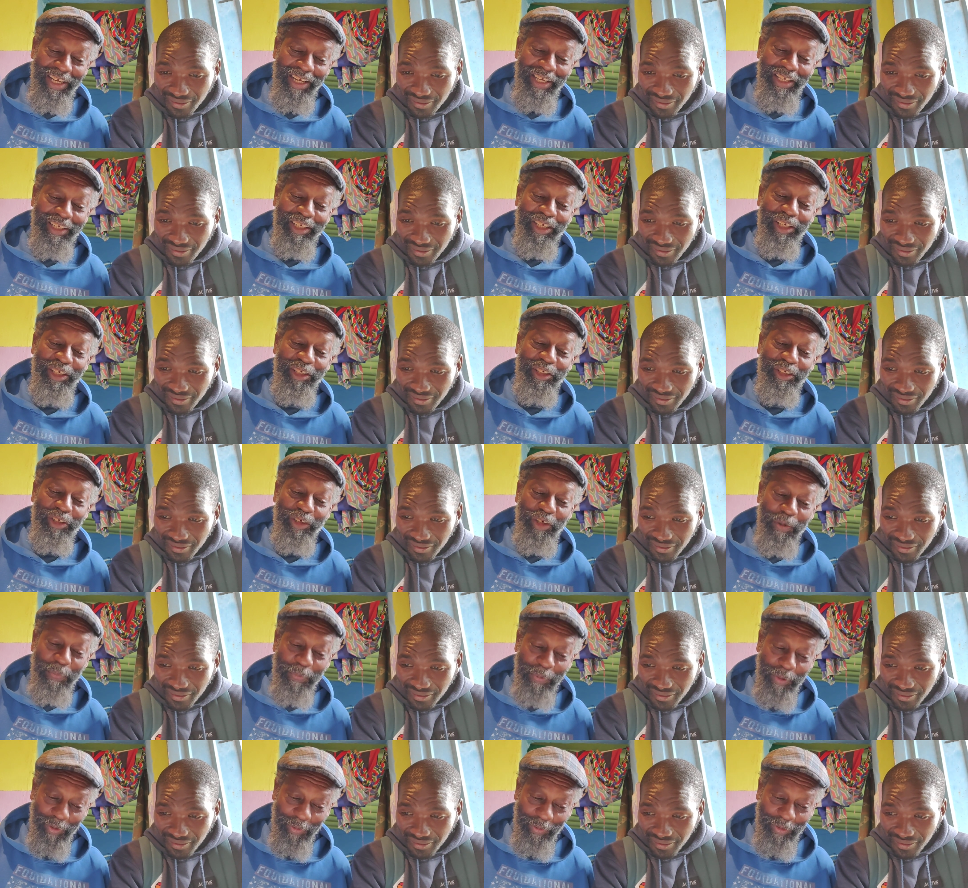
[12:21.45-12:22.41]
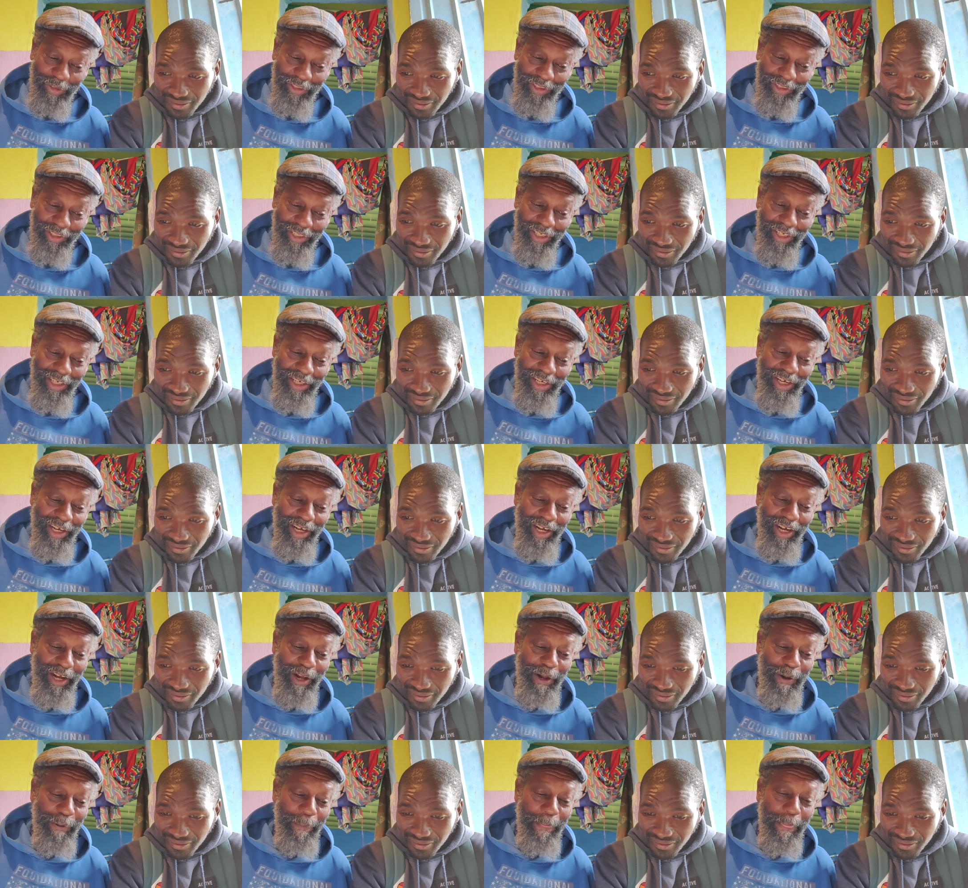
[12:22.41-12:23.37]
Speaker 1: It contributes
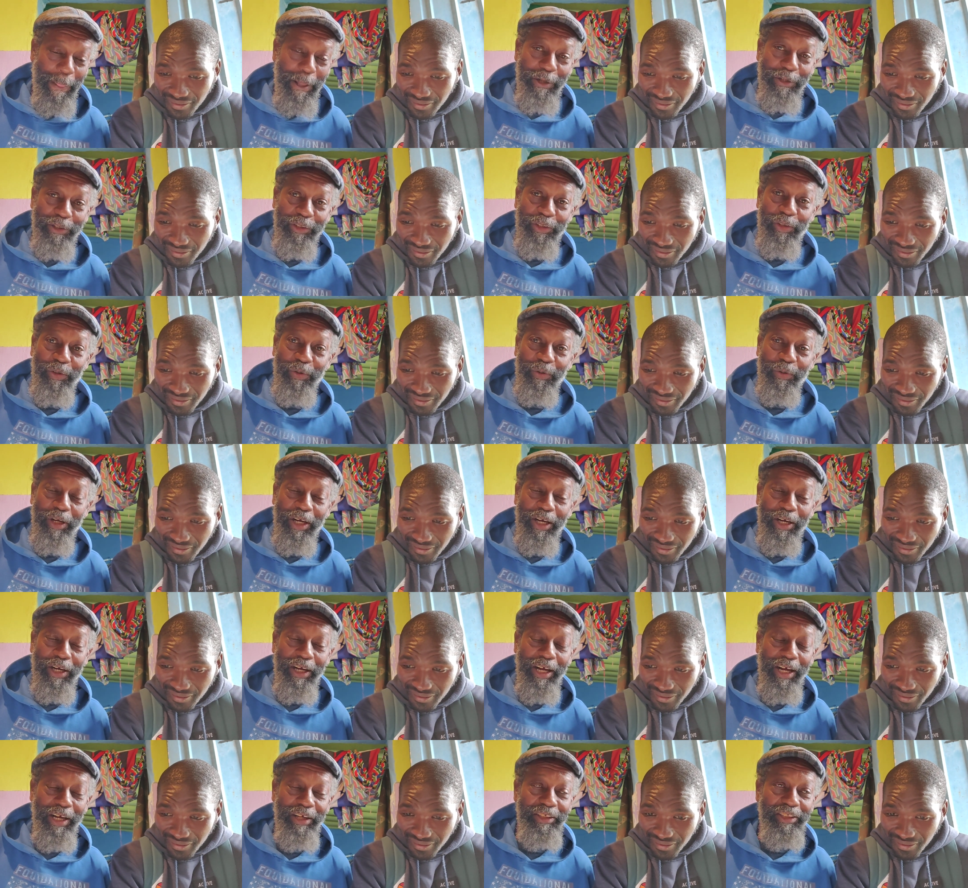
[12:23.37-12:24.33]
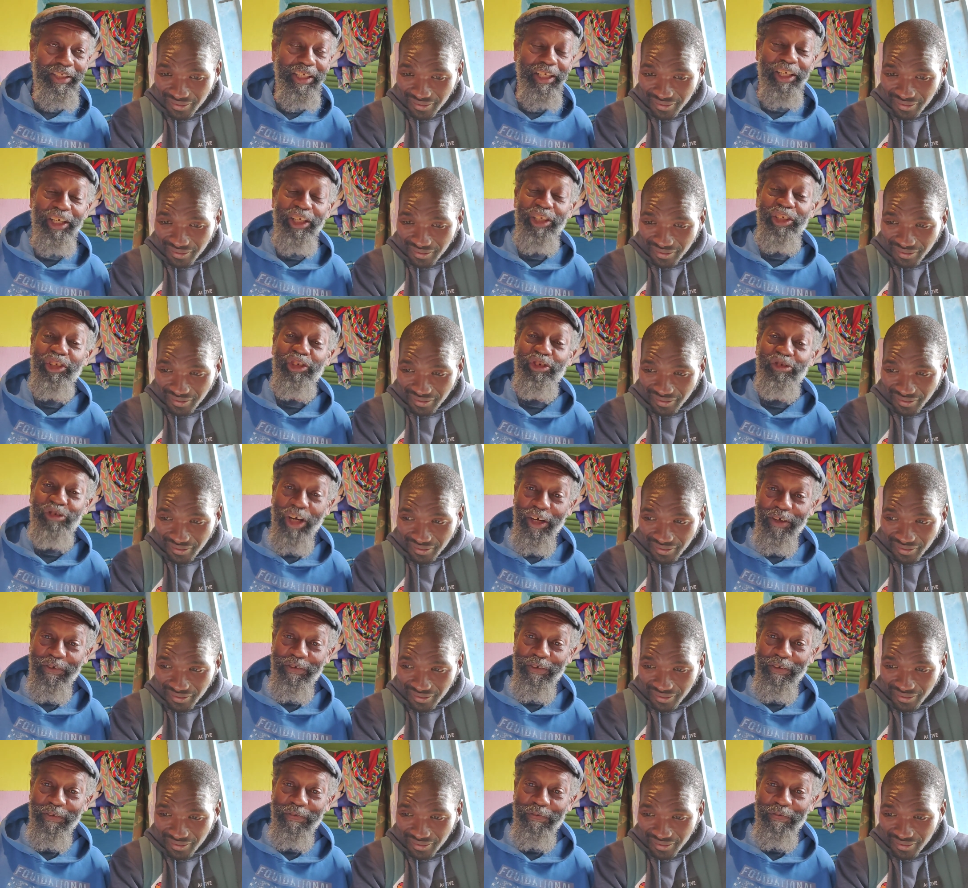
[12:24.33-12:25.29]
to how you say
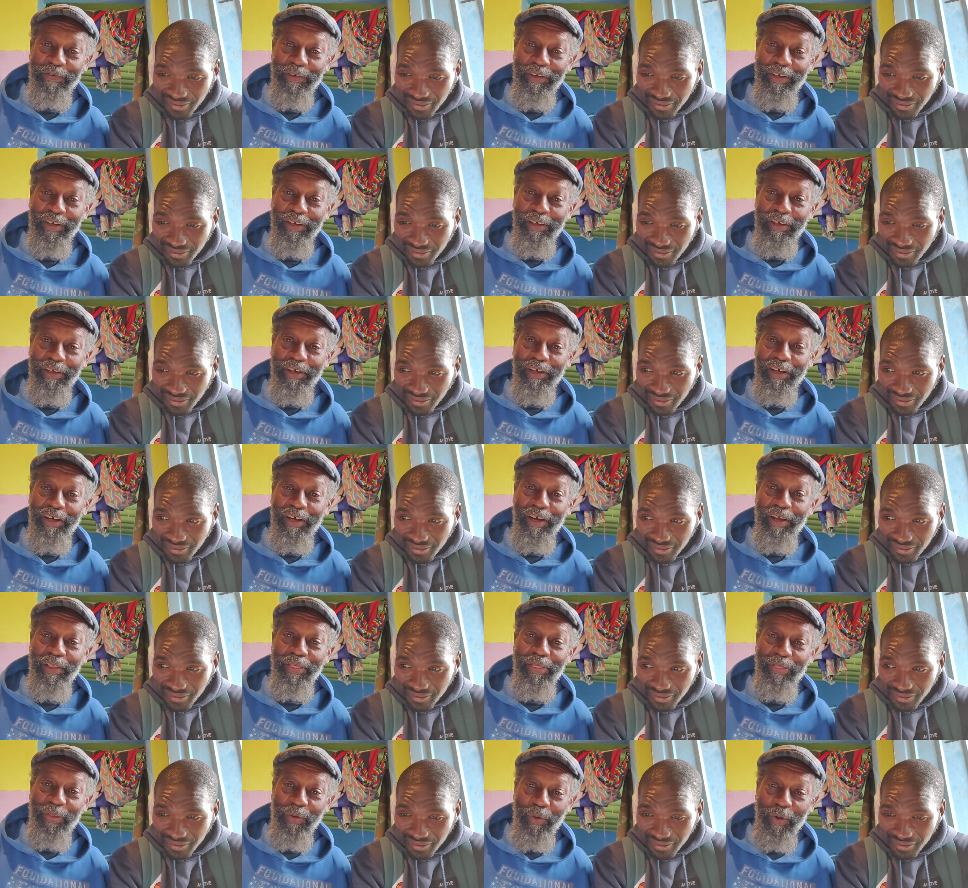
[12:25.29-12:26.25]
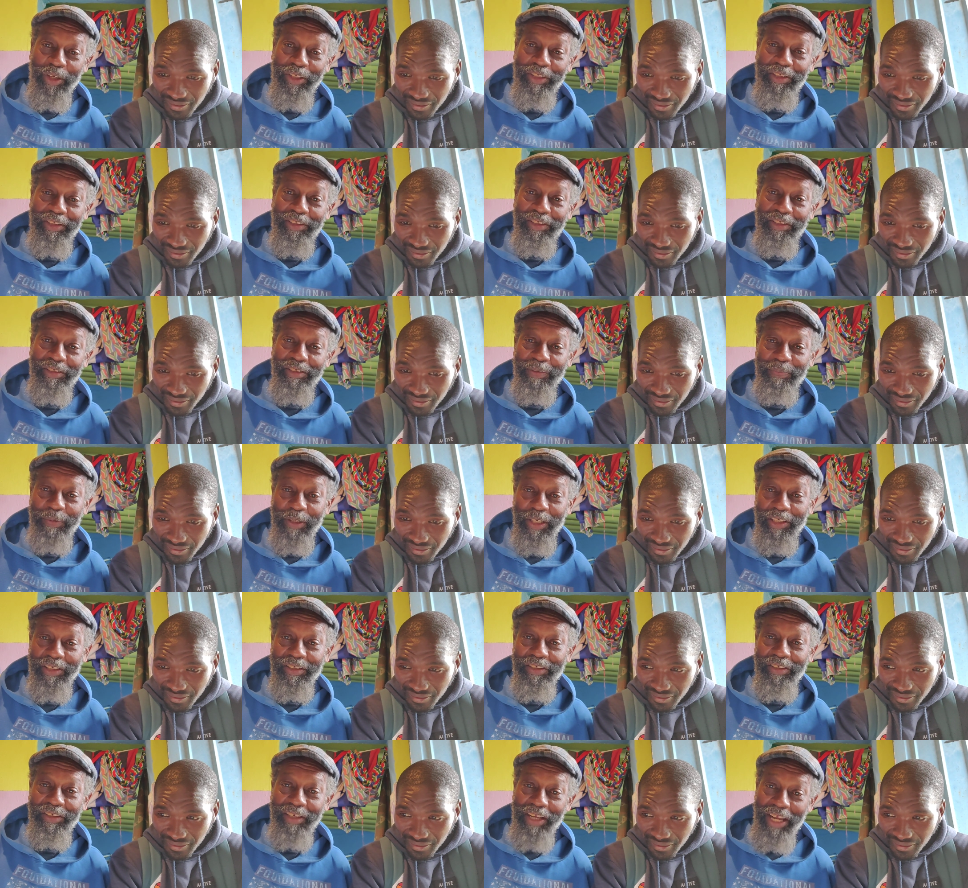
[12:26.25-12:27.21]
constructive thoughts,
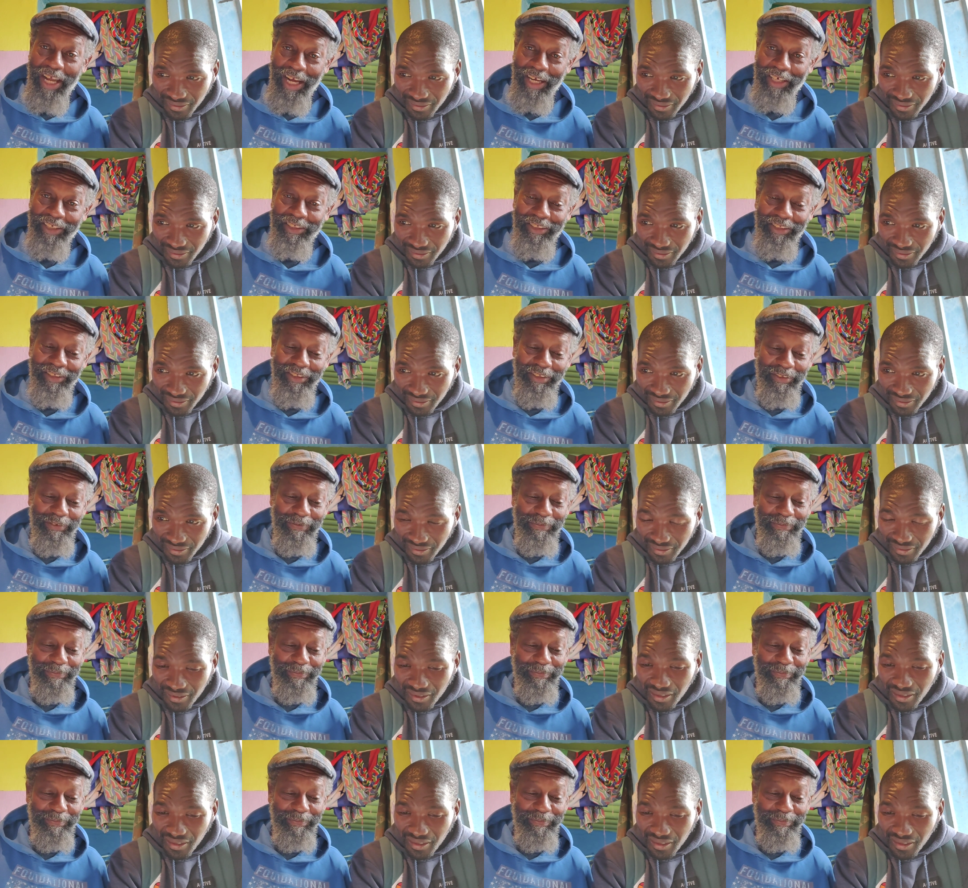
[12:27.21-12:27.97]
speech, actions.